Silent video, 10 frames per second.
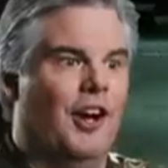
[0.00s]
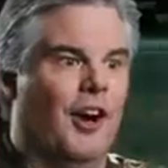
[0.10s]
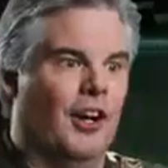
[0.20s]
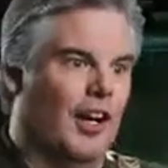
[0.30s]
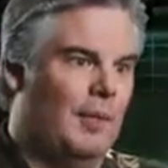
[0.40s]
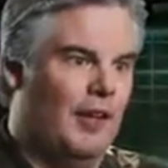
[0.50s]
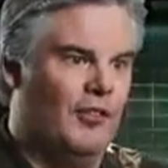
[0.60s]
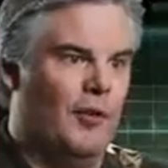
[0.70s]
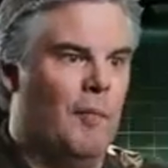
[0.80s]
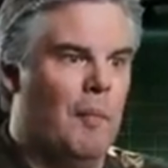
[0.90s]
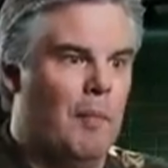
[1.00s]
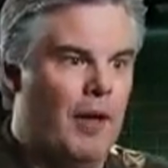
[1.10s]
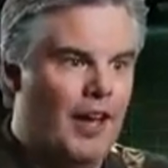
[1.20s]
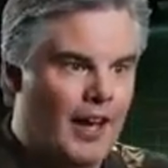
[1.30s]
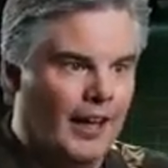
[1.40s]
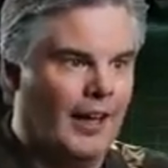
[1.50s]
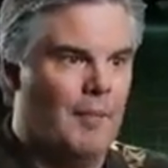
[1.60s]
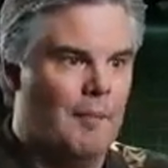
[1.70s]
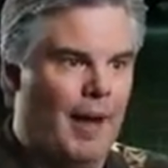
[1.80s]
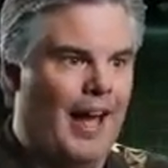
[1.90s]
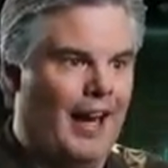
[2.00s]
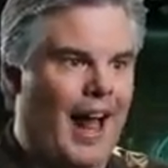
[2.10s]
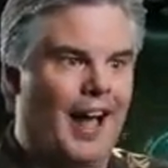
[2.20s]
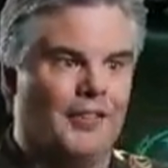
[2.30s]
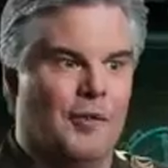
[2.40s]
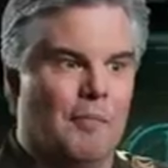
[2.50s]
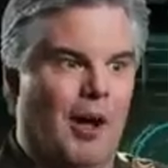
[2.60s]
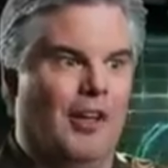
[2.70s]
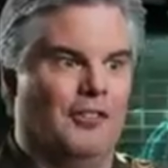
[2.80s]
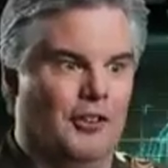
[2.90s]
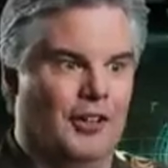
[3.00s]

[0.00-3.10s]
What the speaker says: There are going to be some big, badass boss